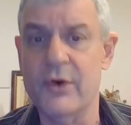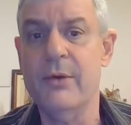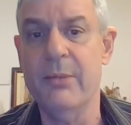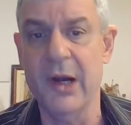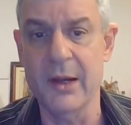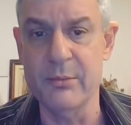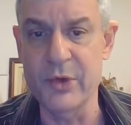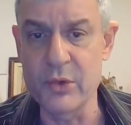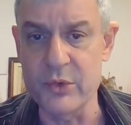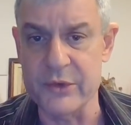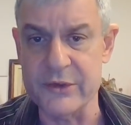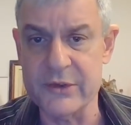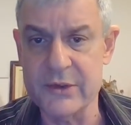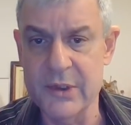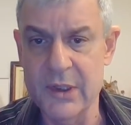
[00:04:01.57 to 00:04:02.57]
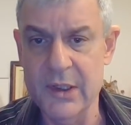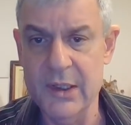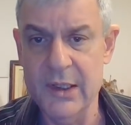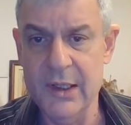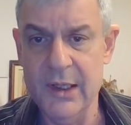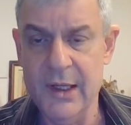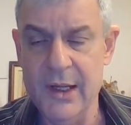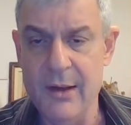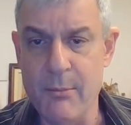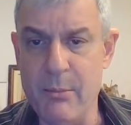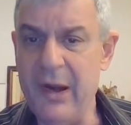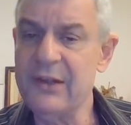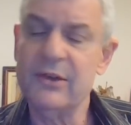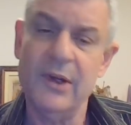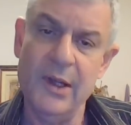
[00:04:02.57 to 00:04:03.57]
verbal abuse.
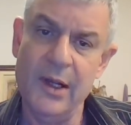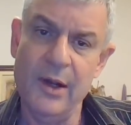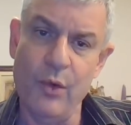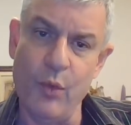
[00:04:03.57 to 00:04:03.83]
But